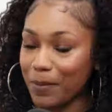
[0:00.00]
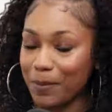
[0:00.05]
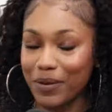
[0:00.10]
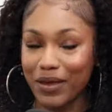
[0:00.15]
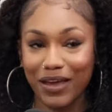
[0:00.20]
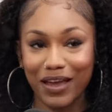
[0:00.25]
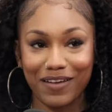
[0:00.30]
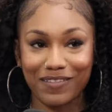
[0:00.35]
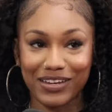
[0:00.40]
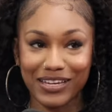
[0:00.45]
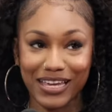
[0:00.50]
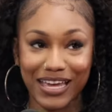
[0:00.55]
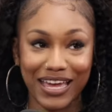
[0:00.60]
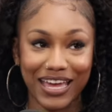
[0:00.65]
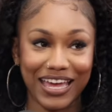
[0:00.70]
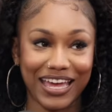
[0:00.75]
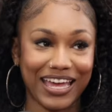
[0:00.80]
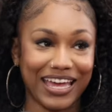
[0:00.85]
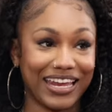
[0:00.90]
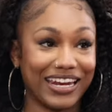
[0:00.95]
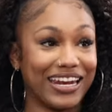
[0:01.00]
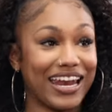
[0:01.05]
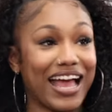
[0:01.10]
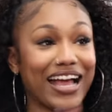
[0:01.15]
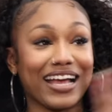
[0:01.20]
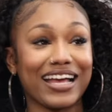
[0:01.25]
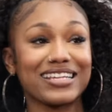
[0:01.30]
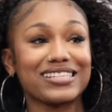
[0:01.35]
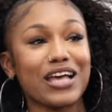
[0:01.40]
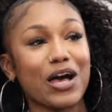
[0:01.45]
Period. Now I
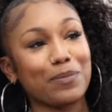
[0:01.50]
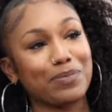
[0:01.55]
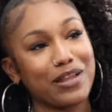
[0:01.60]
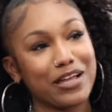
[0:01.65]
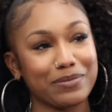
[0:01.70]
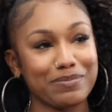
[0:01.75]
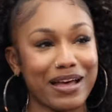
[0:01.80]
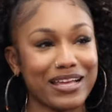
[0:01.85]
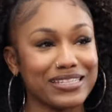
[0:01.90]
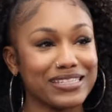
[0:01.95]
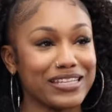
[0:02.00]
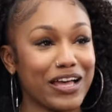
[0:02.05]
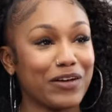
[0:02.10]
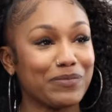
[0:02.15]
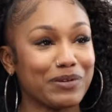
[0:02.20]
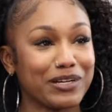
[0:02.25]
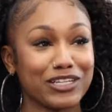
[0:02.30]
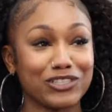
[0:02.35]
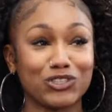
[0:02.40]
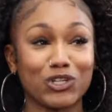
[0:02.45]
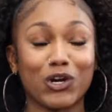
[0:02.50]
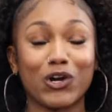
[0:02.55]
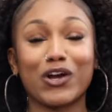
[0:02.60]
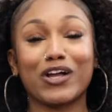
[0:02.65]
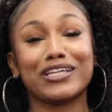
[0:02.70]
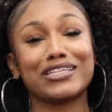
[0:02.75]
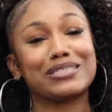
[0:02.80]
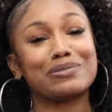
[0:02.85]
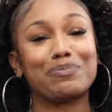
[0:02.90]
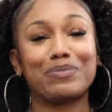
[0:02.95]
guess I'll plug myself because your
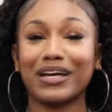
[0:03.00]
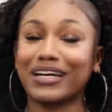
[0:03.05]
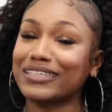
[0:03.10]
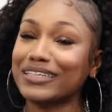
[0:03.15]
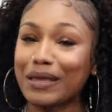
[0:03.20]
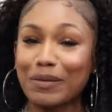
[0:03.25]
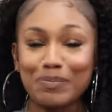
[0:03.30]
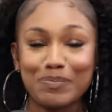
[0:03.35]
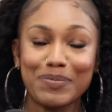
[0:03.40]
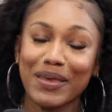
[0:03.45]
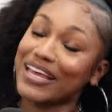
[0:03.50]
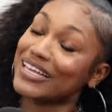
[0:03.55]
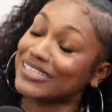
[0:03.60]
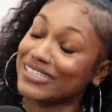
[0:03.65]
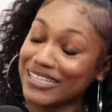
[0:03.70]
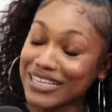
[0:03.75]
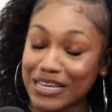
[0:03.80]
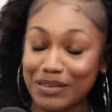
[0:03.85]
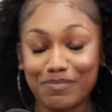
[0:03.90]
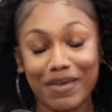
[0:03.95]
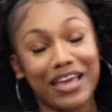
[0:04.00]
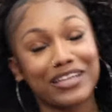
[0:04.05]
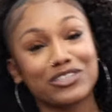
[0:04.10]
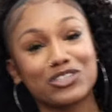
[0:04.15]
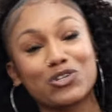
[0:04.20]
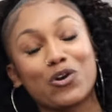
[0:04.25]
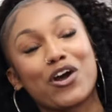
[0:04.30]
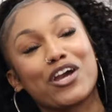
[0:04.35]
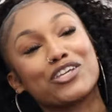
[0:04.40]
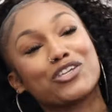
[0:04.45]
girl is booked and busy. Period. Make
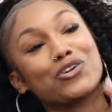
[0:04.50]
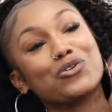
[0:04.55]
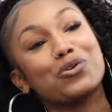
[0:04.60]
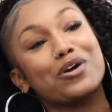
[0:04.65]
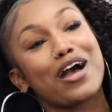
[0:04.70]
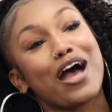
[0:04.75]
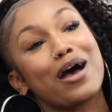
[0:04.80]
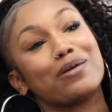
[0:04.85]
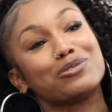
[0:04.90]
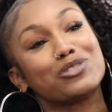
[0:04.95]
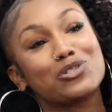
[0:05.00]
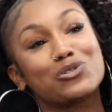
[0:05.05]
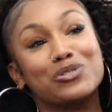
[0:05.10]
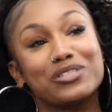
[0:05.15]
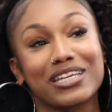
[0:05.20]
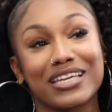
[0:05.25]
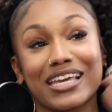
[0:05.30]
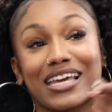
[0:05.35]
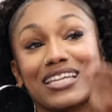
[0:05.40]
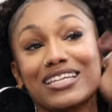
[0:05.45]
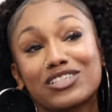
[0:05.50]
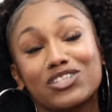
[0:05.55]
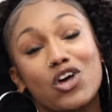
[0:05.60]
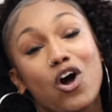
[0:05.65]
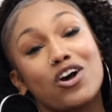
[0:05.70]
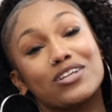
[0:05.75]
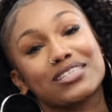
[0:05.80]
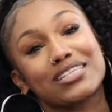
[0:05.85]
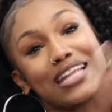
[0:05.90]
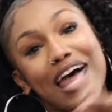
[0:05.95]
sure you come to Tequila
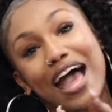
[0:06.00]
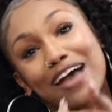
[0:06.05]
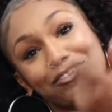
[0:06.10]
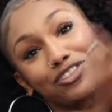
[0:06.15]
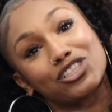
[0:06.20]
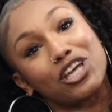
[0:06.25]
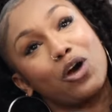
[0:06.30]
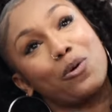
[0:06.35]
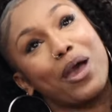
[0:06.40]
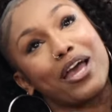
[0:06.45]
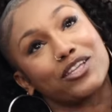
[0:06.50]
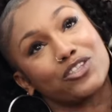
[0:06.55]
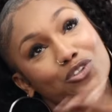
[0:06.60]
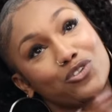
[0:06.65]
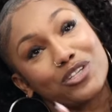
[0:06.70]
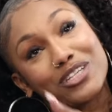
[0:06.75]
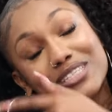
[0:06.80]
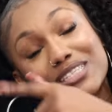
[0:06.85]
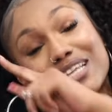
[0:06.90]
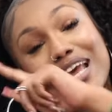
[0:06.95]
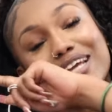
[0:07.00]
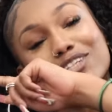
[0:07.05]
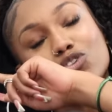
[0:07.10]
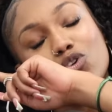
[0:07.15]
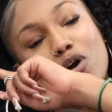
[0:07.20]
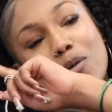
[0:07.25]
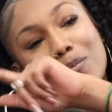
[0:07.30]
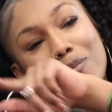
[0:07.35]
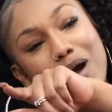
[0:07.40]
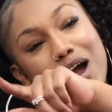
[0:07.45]
Talk's live show at Union Stage
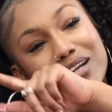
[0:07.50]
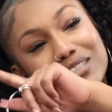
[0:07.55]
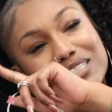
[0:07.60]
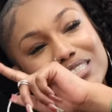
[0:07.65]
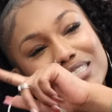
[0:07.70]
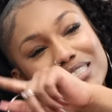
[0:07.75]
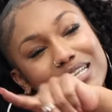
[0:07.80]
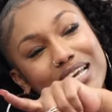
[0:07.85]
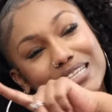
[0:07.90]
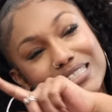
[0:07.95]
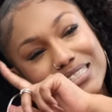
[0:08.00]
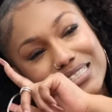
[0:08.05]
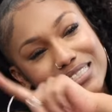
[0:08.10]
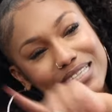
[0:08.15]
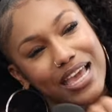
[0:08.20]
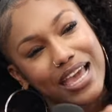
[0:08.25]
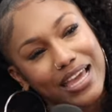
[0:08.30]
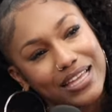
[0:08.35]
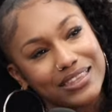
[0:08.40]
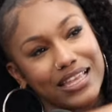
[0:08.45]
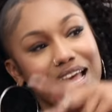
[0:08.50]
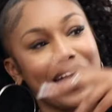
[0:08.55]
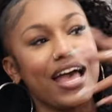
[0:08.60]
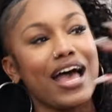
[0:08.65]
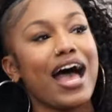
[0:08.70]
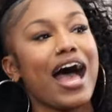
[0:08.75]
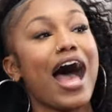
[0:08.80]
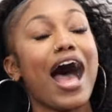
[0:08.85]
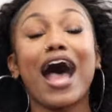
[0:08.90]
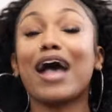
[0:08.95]
on March sixteenth.
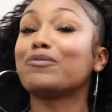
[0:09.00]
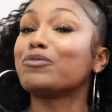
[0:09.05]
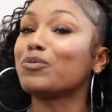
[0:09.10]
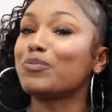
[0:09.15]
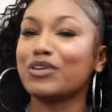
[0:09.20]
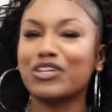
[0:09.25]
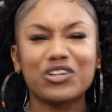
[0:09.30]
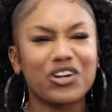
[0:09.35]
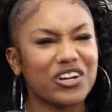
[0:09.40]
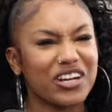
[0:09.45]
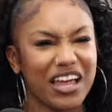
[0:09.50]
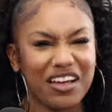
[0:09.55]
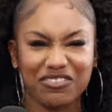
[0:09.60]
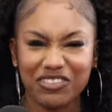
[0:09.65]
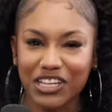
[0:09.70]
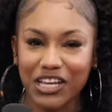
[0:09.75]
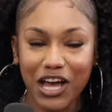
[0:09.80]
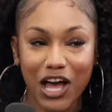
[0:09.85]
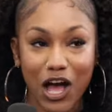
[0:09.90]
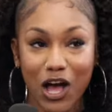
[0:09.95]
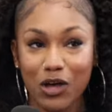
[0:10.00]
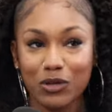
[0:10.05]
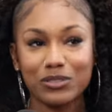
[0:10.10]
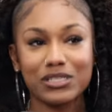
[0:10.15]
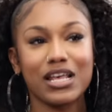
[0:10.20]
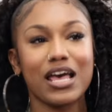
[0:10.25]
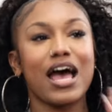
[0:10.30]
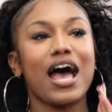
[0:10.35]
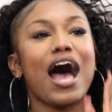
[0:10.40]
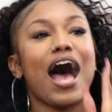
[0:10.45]
I will be your lovely
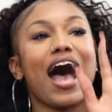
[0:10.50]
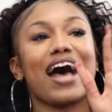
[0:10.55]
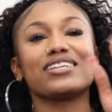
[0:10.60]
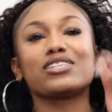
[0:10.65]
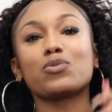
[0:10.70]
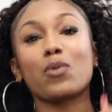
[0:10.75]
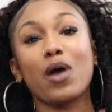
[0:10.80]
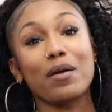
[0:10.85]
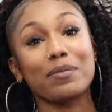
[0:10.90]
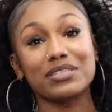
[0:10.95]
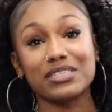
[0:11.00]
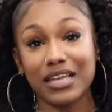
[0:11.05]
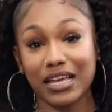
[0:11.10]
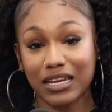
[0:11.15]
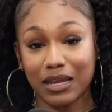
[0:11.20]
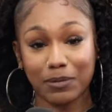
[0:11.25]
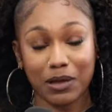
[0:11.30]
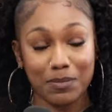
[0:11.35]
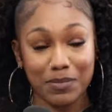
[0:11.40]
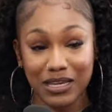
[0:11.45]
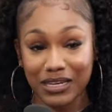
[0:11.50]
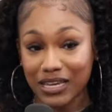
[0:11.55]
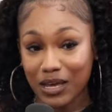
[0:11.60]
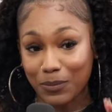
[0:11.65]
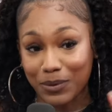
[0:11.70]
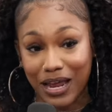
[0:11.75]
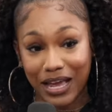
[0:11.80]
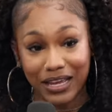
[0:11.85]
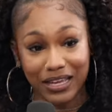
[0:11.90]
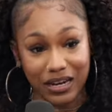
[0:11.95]
host. I swear I'm a stand-up comedian
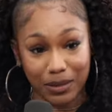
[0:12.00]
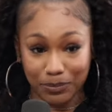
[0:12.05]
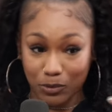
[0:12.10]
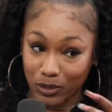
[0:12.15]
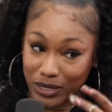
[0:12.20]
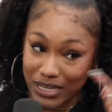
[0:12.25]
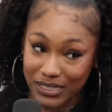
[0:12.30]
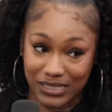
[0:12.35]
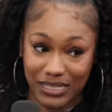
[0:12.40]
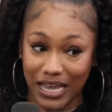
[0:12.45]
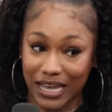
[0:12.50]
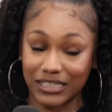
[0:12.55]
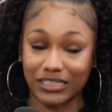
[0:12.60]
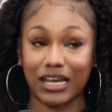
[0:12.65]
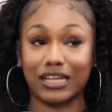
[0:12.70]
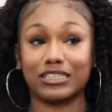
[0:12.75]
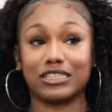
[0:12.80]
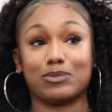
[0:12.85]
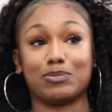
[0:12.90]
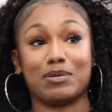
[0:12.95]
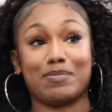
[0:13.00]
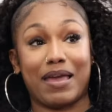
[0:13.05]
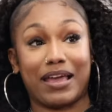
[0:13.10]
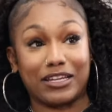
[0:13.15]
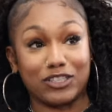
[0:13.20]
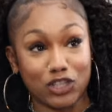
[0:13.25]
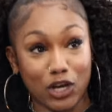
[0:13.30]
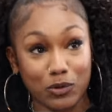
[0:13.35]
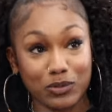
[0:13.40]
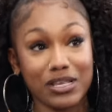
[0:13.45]
when I get up on that stage. I just be
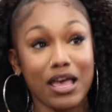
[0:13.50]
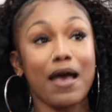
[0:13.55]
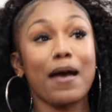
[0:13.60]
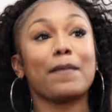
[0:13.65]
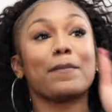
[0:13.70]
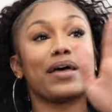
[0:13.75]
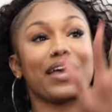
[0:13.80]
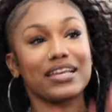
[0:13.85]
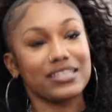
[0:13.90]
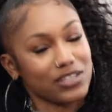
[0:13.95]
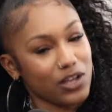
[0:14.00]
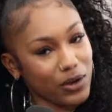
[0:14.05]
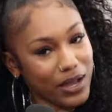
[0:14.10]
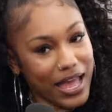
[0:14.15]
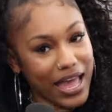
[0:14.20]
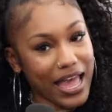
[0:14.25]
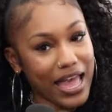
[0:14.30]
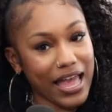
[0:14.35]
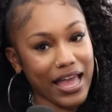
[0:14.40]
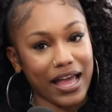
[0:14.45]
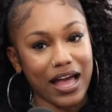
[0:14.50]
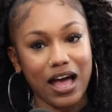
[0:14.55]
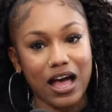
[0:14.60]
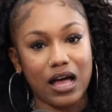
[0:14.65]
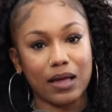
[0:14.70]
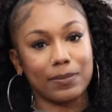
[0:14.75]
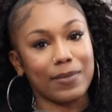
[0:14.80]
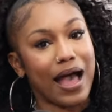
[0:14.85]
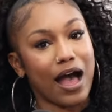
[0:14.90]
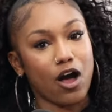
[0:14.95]
making jokes, but it's okay.
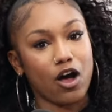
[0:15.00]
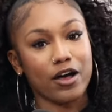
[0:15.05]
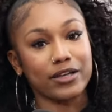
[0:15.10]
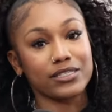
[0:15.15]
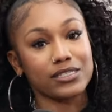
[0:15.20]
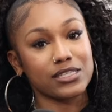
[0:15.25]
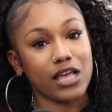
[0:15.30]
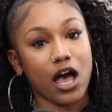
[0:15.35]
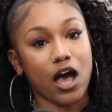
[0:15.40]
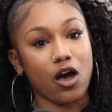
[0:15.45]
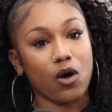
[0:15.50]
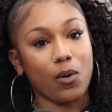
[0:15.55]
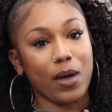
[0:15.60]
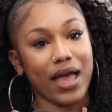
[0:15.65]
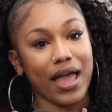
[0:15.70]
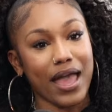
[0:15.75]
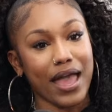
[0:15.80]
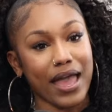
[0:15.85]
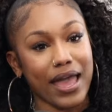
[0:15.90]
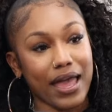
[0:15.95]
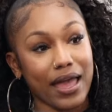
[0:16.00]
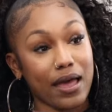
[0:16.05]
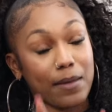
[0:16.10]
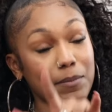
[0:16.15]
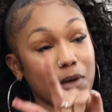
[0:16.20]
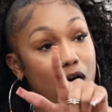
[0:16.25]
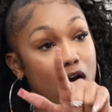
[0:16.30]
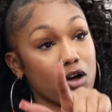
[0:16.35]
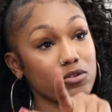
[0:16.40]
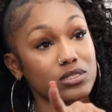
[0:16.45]
Um, I also am
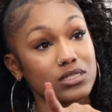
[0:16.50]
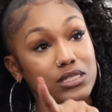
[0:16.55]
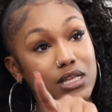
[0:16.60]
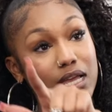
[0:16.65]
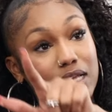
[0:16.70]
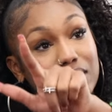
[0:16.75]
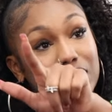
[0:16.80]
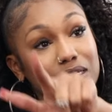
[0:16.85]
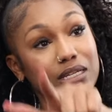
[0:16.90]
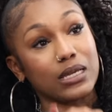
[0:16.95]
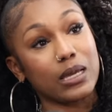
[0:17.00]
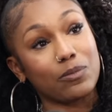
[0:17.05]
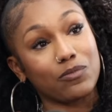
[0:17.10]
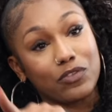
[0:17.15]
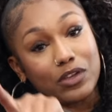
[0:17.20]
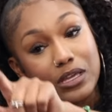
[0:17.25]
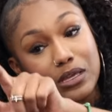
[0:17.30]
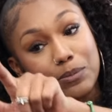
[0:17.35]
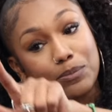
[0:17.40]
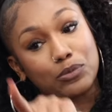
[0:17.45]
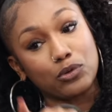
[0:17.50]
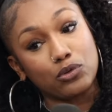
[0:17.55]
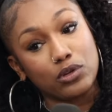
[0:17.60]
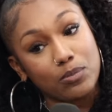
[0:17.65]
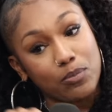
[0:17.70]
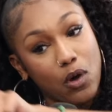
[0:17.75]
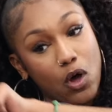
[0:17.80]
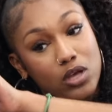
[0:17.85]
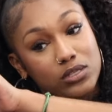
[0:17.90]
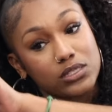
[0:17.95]
hosting the D M V Beauty
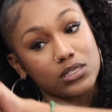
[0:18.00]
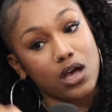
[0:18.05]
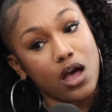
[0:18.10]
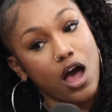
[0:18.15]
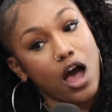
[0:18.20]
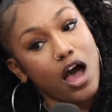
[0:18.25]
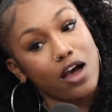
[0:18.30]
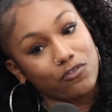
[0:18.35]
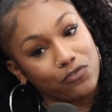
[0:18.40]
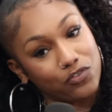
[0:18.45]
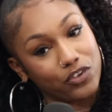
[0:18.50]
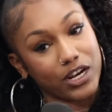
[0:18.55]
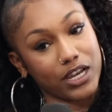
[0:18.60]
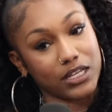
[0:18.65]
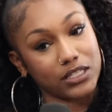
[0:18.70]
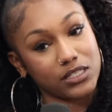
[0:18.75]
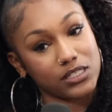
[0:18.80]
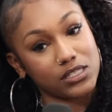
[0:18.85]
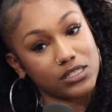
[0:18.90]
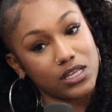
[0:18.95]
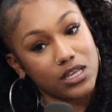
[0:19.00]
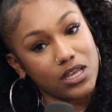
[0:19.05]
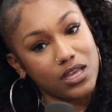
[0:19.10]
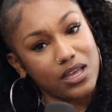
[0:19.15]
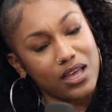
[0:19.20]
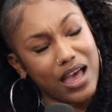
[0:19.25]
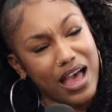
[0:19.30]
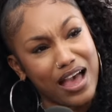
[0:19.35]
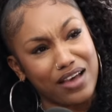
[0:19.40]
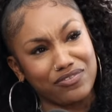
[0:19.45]
Balls Conference.
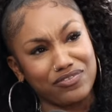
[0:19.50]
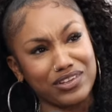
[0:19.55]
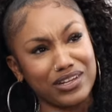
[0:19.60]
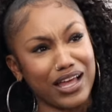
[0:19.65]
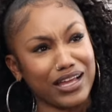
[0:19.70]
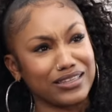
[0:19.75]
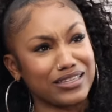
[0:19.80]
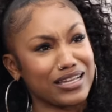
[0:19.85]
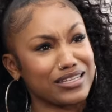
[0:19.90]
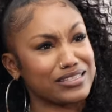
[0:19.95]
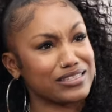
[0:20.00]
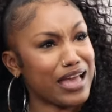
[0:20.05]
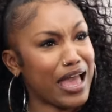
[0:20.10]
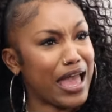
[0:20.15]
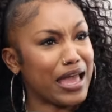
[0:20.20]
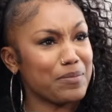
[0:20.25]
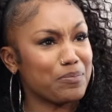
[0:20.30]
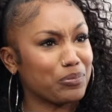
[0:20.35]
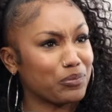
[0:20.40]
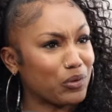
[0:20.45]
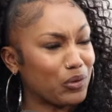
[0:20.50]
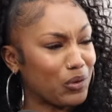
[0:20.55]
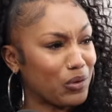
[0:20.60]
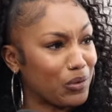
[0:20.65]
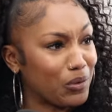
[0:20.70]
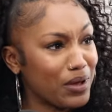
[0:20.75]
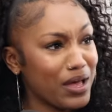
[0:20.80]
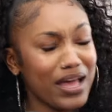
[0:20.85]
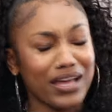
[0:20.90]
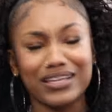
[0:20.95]
Wow. I feel like that's
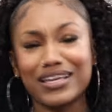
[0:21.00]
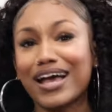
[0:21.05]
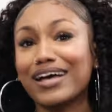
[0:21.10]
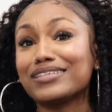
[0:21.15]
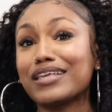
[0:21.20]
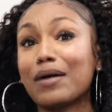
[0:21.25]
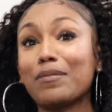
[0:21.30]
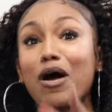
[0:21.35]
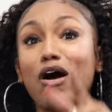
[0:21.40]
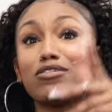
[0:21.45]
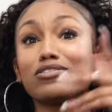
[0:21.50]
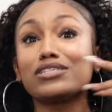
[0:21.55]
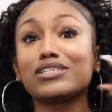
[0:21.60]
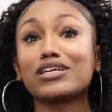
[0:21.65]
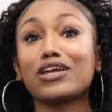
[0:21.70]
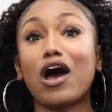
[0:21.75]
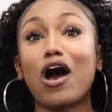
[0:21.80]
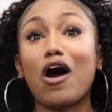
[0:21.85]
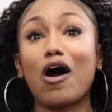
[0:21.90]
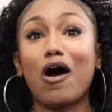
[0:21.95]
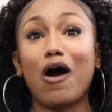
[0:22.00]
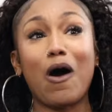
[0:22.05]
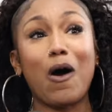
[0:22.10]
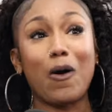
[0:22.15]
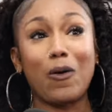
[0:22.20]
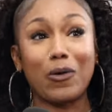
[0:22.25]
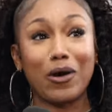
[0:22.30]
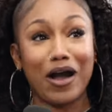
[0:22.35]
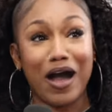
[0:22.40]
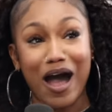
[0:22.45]
April. Yes, I'm hosting a
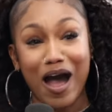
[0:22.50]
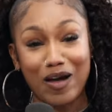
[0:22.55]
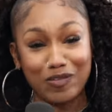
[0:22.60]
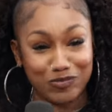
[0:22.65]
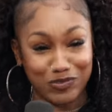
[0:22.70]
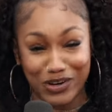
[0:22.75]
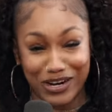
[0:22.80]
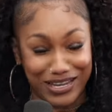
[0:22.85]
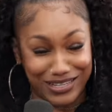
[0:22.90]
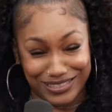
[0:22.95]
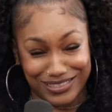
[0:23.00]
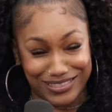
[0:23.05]
whole conference,